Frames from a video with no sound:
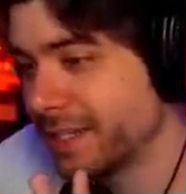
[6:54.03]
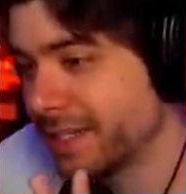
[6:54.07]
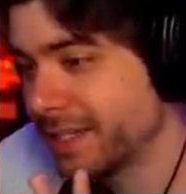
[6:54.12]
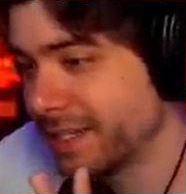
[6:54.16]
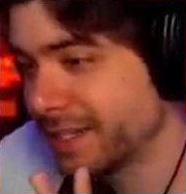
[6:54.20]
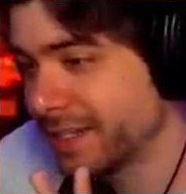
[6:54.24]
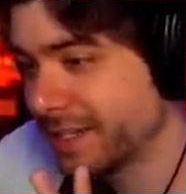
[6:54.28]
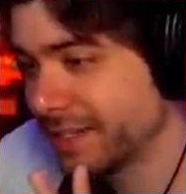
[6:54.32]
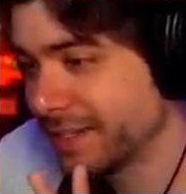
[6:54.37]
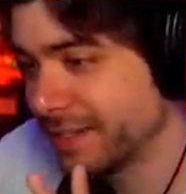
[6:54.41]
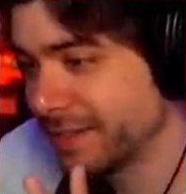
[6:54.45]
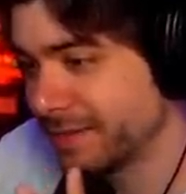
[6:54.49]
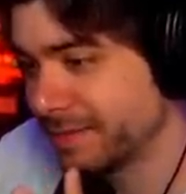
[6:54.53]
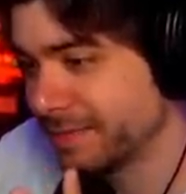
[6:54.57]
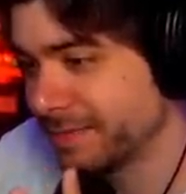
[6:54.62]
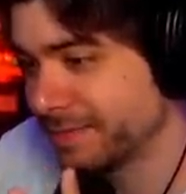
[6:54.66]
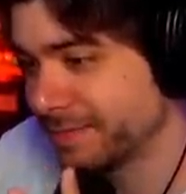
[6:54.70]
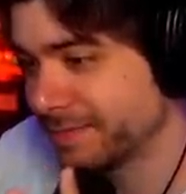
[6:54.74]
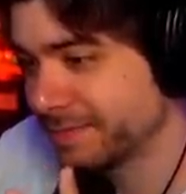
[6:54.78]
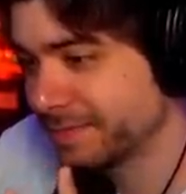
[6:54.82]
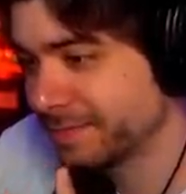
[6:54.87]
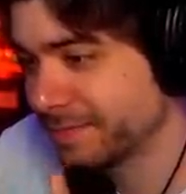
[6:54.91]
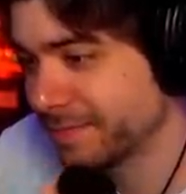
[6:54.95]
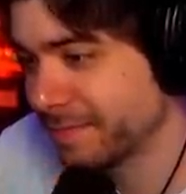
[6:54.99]

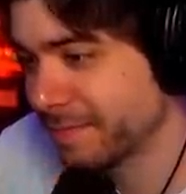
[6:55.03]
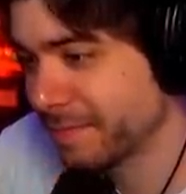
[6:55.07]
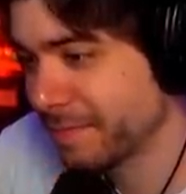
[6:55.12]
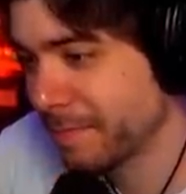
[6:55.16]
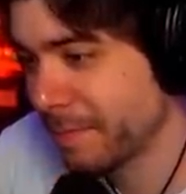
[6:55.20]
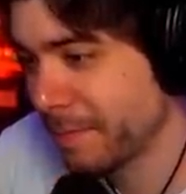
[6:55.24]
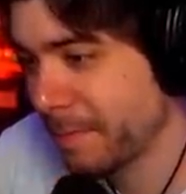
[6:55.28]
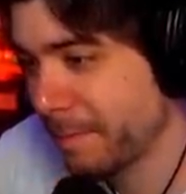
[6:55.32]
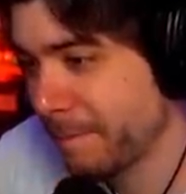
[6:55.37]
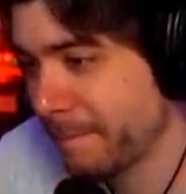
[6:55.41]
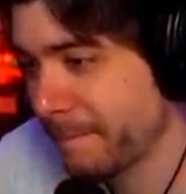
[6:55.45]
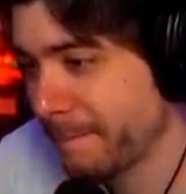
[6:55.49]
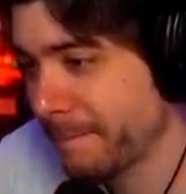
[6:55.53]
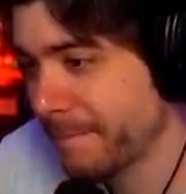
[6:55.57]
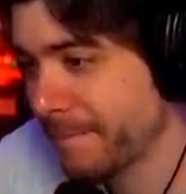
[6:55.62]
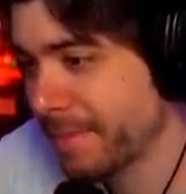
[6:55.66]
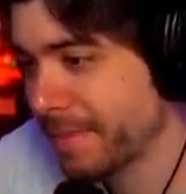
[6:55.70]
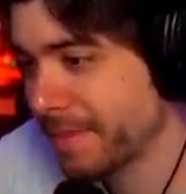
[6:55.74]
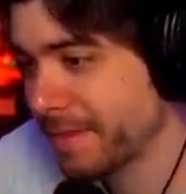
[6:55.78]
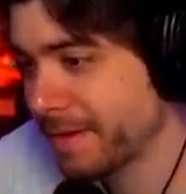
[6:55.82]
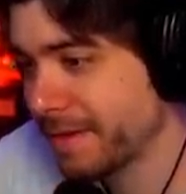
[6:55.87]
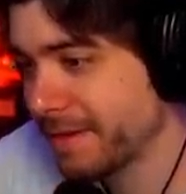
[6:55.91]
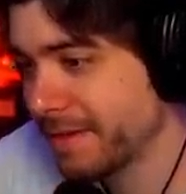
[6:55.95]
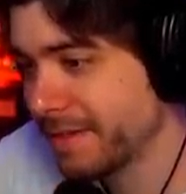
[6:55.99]

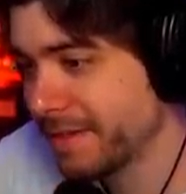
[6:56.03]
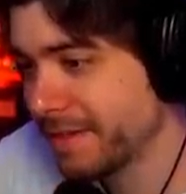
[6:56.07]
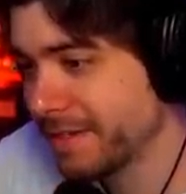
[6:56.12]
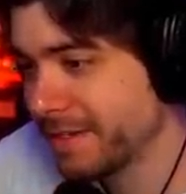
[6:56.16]
(silence)